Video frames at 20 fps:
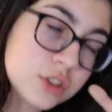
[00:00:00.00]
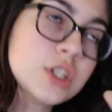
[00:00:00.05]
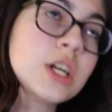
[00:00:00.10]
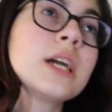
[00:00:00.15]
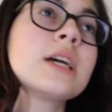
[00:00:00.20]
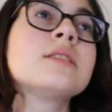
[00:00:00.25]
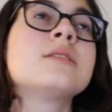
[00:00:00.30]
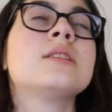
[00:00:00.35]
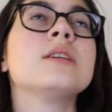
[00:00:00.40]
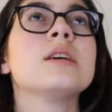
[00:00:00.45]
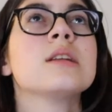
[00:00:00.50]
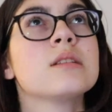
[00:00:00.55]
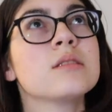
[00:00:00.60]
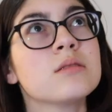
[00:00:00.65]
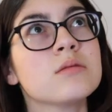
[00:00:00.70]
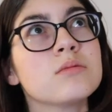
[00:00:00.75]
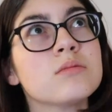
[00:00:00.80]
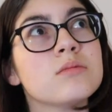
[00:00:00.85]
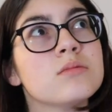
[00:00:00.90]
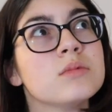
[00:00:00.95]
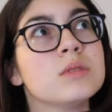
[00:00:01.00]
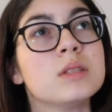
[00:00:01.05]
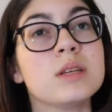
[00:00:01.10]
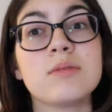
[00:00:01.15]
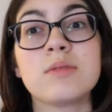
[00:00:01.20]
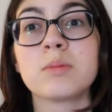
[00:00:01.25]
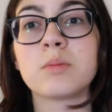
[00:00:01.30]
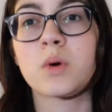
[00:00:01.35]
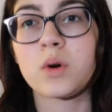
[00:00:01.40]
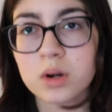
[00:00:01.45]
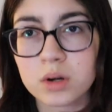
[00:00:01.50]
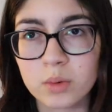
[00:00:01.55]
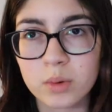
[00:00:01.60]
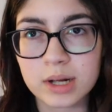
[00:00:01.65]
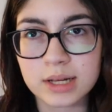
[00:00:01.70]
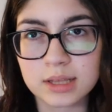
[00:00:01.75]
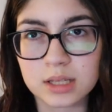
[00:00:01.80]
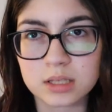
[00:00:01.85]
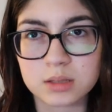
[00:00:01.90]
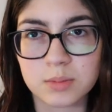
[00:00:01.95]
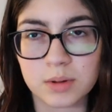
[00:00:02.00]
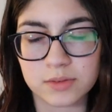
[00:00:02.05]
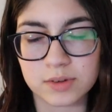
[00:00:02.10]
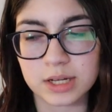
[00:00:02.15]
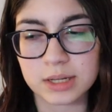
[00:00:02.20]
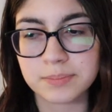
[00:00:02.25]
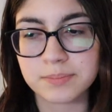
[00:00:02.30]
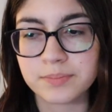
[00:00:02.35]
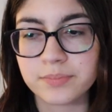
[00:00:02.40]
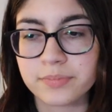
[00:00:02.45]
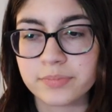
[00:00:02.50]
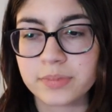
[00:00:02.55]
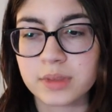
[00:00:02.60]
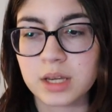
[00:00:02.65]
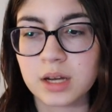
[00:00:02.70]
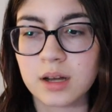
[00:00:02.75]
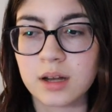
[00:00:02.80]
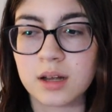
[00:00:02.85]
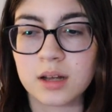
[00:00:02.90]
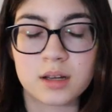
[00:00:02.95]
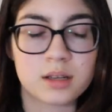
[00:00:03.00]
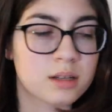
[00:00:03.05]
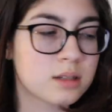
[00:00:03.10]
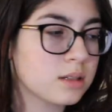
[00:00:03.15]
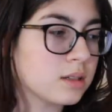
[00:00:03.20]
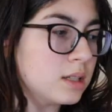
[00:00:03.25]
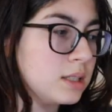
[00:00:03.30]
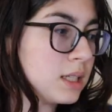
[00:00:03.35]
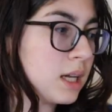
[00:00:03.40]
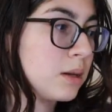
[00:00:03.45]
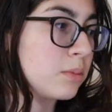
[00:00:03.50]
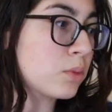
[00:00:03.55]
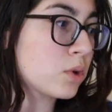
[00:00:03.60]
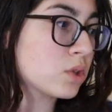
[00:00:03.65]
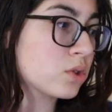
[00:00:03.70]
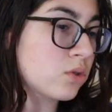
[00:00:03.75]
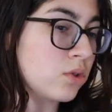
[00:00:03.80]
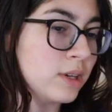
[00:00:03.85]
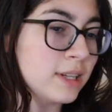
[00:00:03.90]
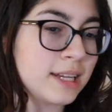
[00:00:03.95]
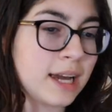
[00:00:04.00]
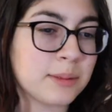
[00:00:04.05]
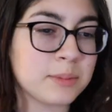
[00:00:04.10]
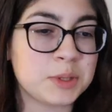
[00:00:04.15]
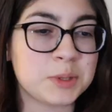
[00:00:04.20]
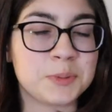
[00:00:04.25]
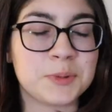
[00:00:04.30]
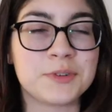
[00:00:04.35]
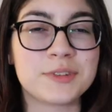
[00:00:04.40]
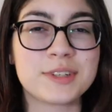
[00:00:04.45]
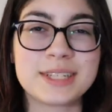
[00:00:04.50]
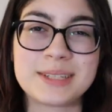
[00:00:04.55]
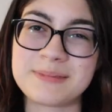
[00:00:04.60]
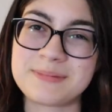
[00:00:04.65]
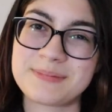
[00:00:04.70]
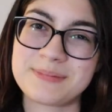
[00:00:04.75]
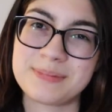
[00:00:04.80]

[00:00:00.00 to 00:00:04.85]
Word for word: Janson was even more annoying this movie because he had more screen time this movie.